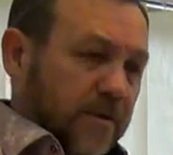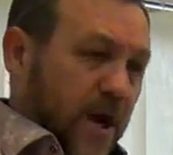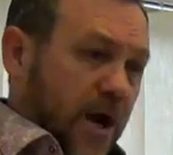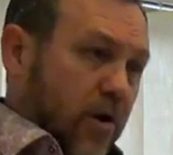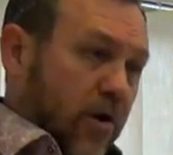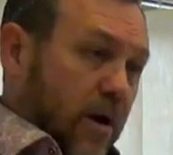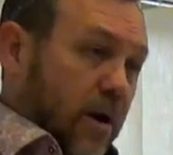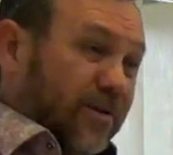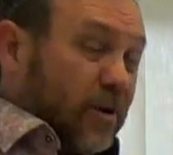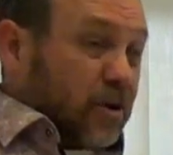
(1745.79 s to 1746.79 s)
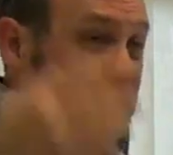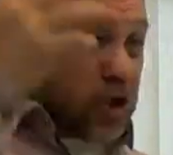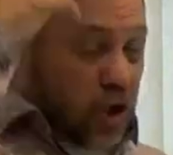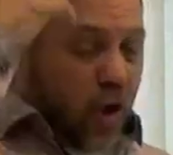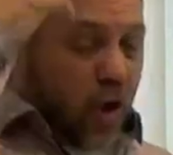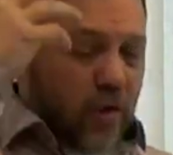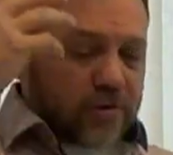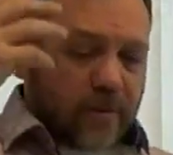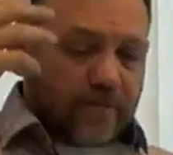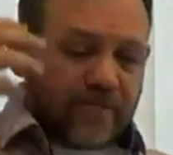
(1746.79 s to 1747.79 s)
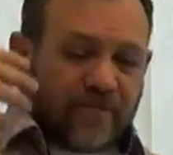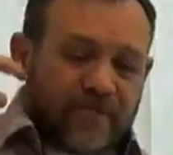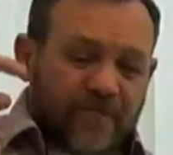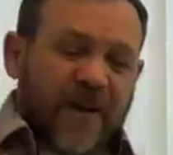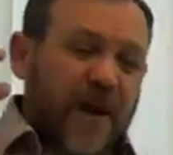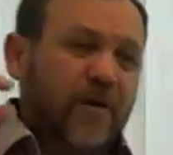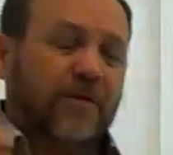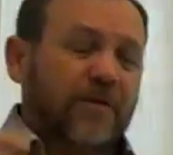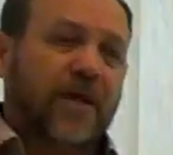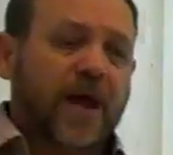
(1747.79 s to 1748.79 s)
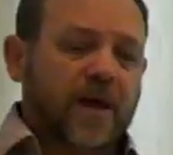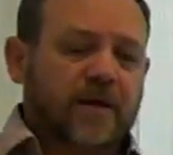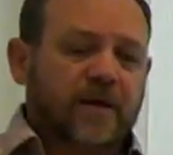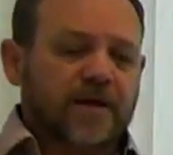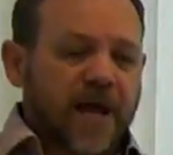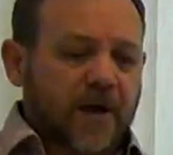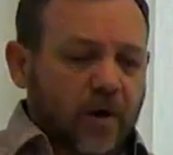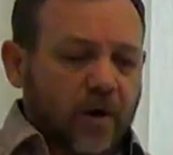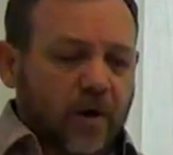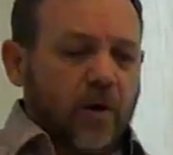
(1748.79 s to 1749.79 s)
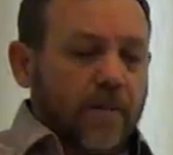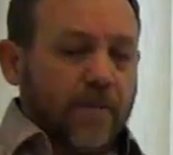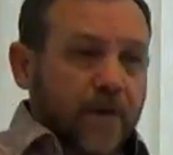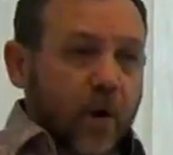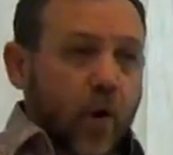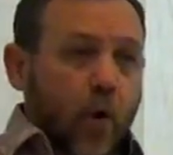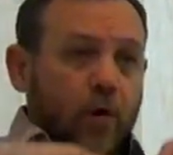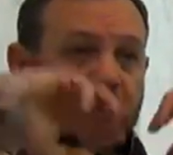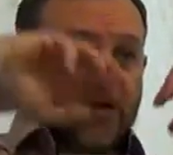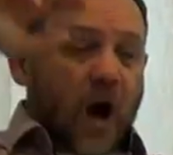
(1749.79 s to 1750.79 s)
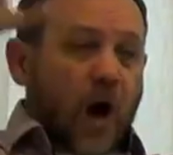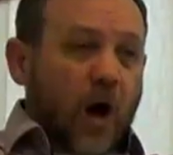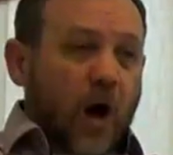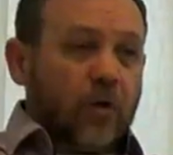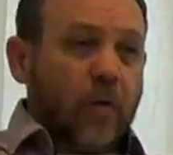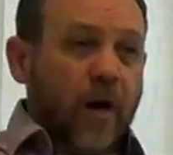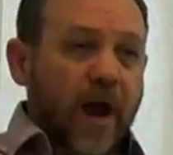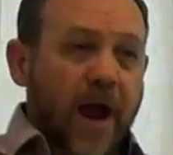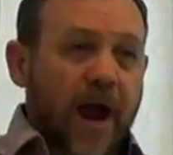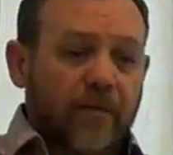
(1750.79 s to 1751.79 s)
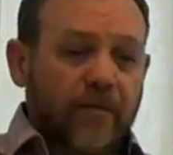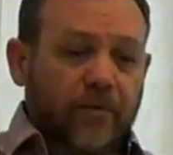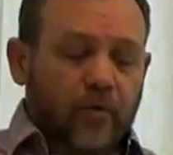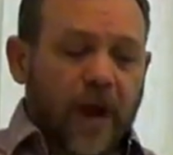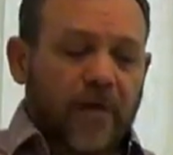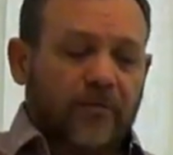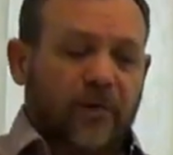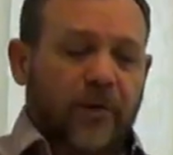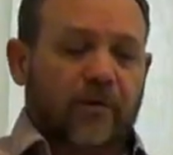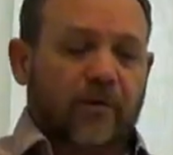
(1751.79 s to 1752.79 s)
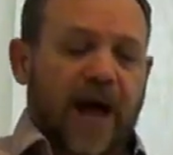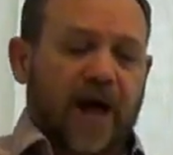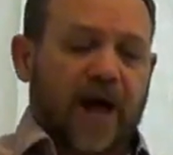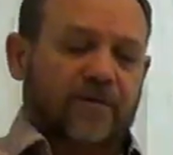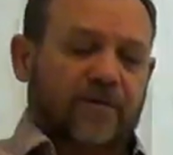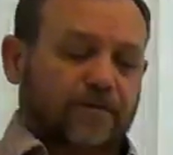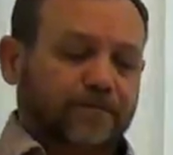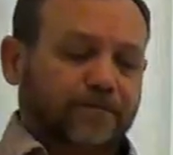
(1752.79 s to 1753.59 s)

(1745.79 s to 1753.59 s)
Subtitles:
Their skulls are very thick, and they grow horns all the way out throughout their lives.